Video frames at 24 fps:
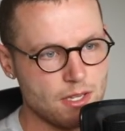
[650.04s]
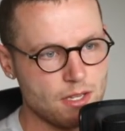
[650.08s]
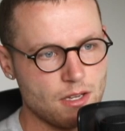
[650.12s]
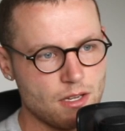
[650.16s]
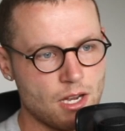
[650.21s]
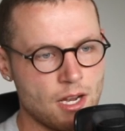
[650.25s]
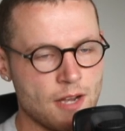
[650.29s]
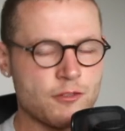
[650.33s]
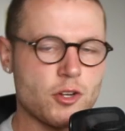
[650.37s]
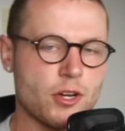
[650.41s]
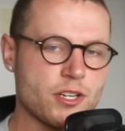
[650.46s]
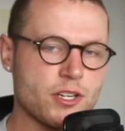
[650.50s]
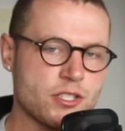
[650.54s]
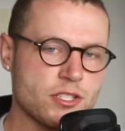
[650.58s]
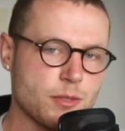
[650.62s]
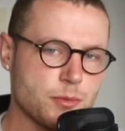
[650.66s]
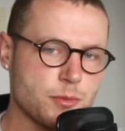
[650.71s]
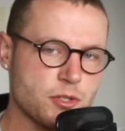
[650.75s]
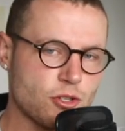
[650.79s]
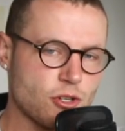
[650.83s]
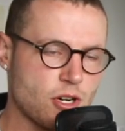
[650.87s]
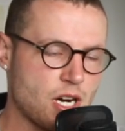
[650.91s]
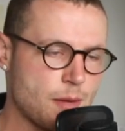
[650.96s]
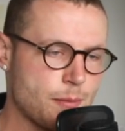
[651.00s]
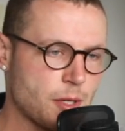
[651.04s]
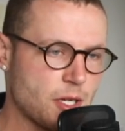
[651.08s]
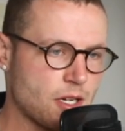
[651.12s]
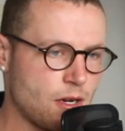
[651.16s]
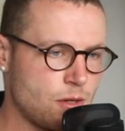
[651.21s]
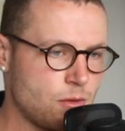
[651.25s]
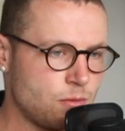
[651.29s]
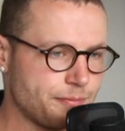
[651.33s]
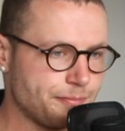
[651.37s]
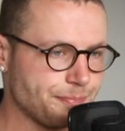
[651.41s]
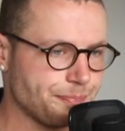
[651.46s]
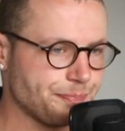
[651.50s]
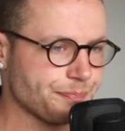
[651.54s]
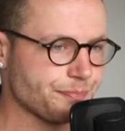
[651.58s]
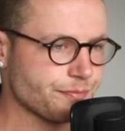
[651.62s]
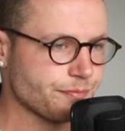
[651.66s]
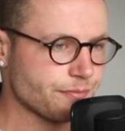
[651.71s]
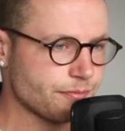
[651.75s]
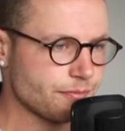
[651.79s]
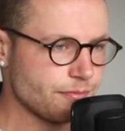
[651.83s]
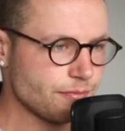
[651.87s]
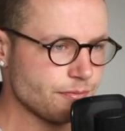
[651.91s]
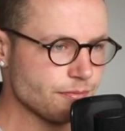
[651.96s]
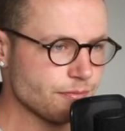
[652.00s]
I've got a subscriber goal.
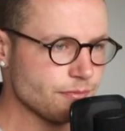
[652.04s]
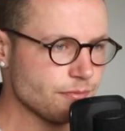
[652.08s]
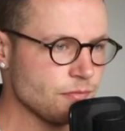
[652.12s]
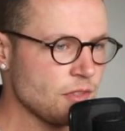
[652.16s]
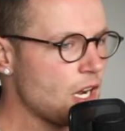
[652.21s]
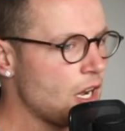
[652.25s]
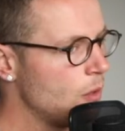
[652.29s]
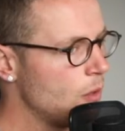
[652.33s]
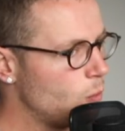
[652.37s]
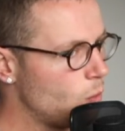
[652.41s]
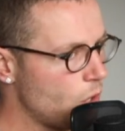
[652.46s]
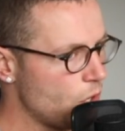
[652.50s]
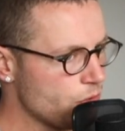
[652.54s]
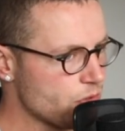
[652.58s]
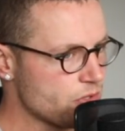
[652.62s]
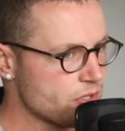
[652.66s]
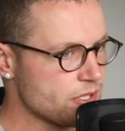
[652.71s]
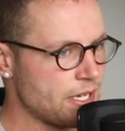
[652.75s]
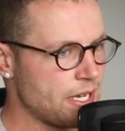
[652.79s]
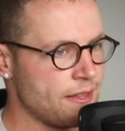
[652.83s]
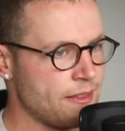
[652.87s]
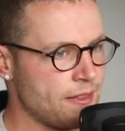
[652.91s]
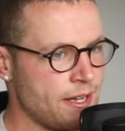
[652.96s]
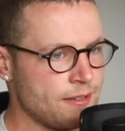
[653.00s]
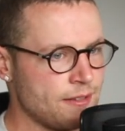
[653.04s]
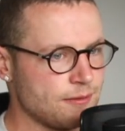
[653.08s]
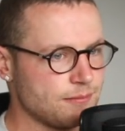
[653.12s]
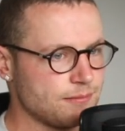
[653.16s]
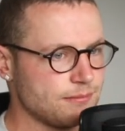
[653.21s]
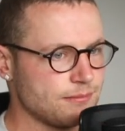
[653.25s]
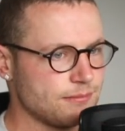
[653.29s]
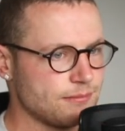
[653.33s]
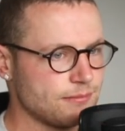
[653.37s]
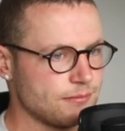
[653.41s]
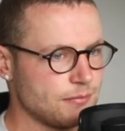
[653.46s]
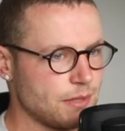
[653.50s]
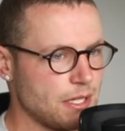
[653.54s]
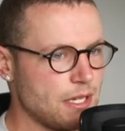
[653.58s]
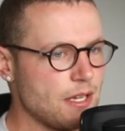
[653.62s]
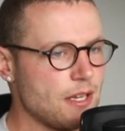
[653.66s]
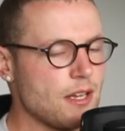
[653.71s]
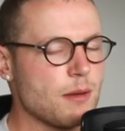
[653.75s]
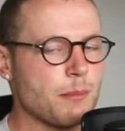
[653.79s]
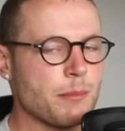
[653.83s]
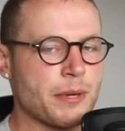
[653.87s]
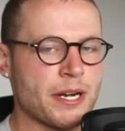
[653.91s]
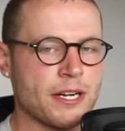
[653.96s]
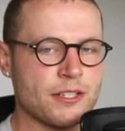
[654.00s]
I won't say that,
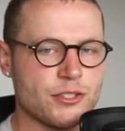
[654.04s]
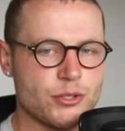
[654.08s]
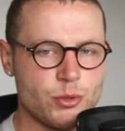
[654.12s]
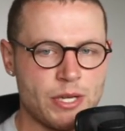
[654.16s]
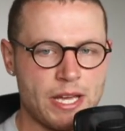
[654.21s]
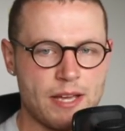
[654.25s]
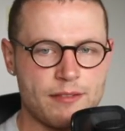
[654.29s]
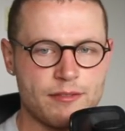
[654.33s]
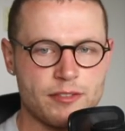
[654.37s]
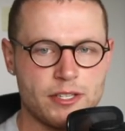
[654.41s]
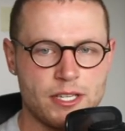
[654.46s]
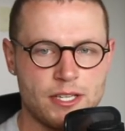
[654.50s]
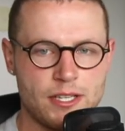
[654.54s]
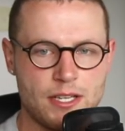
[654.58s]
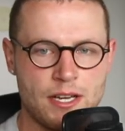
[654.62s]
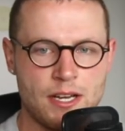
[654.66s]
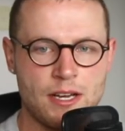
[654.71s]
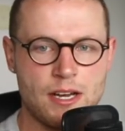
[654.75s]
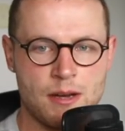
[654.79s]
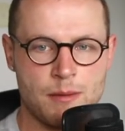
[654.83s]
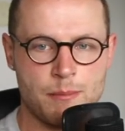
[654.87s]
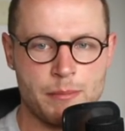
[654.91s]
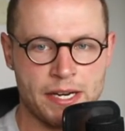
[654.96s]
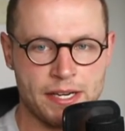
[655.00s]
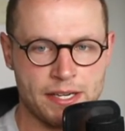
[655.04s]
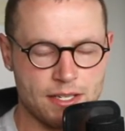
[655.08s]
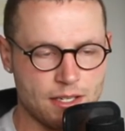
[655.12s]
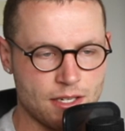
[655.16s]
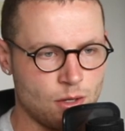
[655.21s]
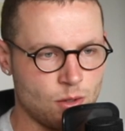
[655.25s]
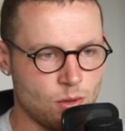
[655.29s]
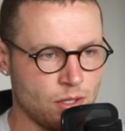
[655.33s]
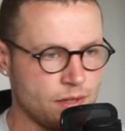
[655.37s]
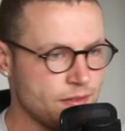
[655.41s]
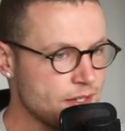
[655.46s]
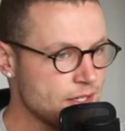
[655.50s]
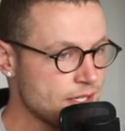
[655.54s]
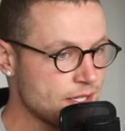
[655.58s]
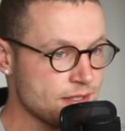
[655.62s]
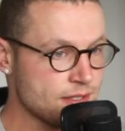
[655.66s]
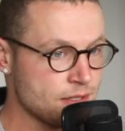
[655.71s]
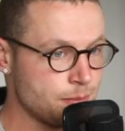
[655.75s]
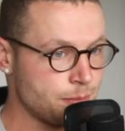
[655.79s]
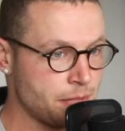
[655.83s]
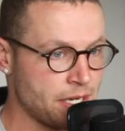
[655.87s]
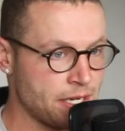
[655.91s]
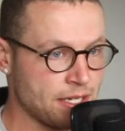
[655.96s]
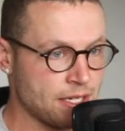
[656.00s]
but I do have a, a money goal, and this is a
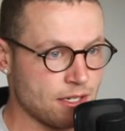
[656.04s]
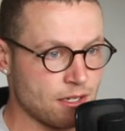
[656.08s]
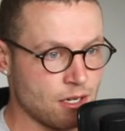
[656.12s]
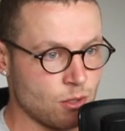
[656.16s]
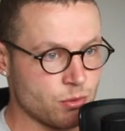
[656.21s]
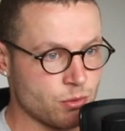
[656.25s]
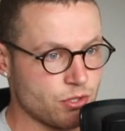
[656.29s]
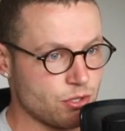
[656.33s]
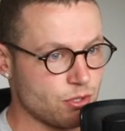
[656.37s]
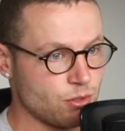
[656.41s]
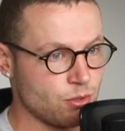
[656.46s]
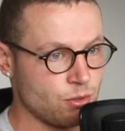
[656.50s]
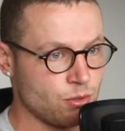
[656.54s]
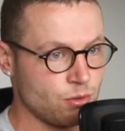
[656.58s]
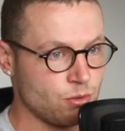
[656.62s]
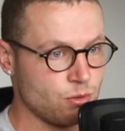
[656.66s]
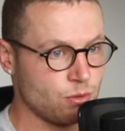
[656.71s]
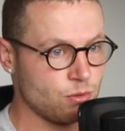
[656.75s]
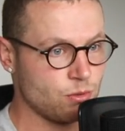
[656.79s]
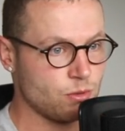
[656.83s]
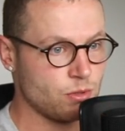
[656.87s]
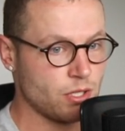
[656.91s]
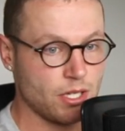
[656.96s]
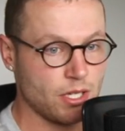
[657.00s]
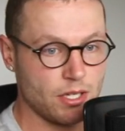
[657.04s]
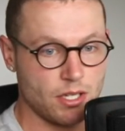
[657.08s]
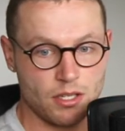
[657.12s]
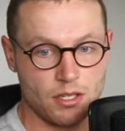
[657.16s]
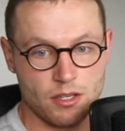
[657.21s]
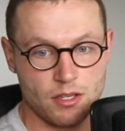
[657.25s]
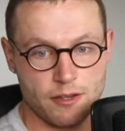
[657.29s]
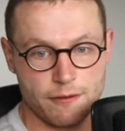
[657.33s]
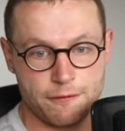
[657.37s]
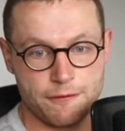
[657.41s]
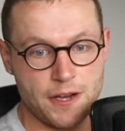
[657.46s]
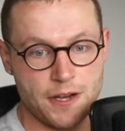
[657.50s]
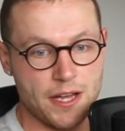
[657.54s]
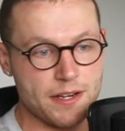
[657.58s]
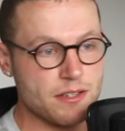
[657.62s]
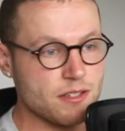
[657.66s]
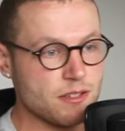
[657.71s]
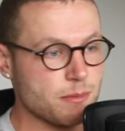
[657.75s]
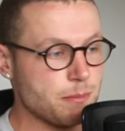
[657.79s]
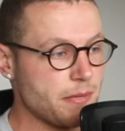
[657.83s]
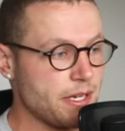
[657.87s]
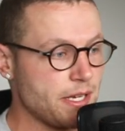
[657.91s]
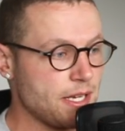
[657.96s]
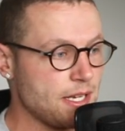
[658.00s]
money goal to fund
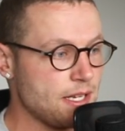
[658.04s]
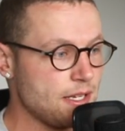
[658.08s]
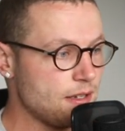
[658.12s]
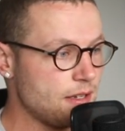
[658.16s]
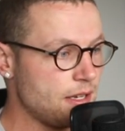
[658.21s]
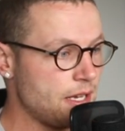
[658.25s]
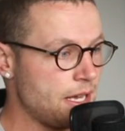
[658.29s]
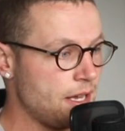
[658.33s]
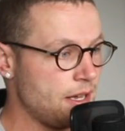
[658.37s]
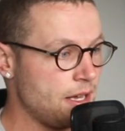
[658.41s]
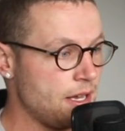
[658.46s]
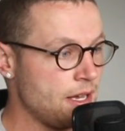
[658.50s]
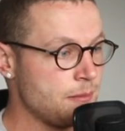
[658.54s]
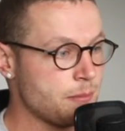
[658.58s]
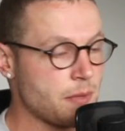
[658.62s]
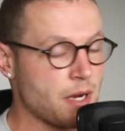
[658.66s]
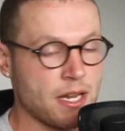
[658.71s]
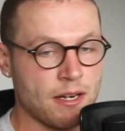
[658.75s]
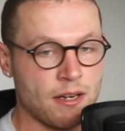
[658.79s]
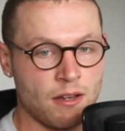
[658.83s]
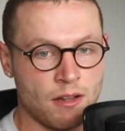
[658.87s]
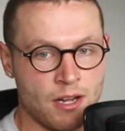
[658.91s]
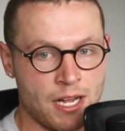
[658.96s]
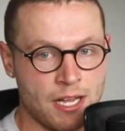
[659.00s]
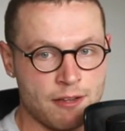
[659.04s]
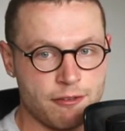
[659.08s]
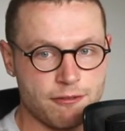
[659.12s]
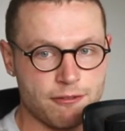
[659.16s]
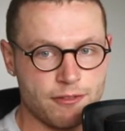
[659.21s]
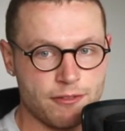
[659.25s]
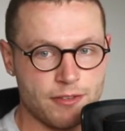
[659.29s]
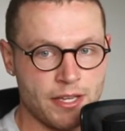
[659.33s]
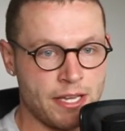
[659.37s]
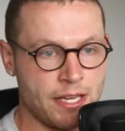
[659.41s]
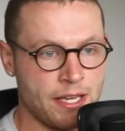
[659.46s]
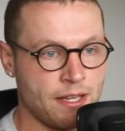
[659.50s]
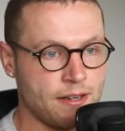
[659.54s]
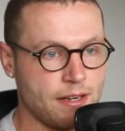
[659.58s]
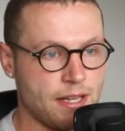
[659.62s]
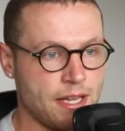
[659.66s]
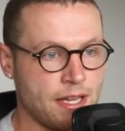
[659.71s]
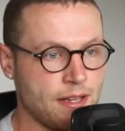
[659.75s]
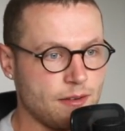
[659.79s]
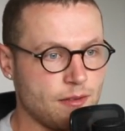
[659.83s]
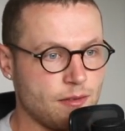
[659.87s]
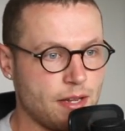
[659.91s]
me in my life and and